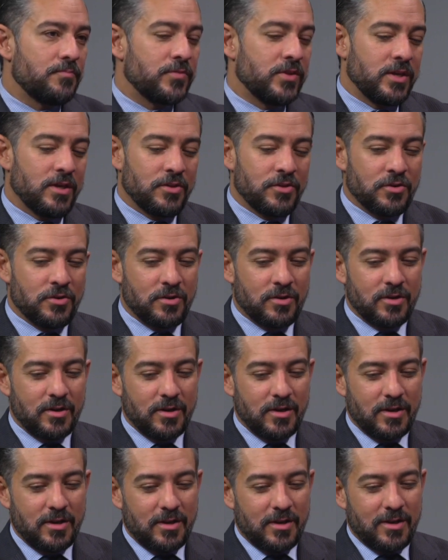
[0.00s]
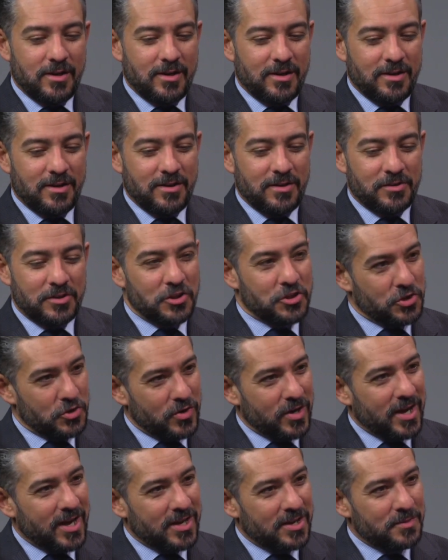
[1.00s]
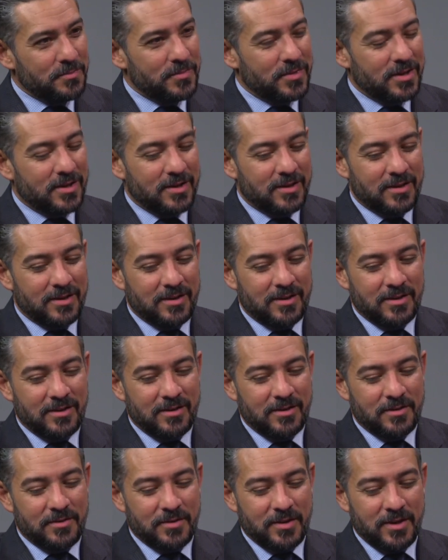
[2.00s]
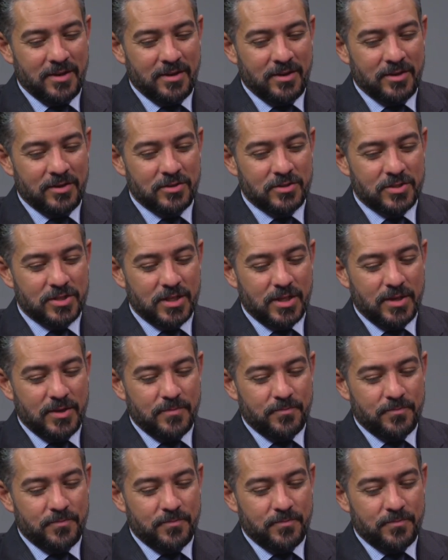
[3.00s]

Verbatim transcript: The other, uh, the third item uh, is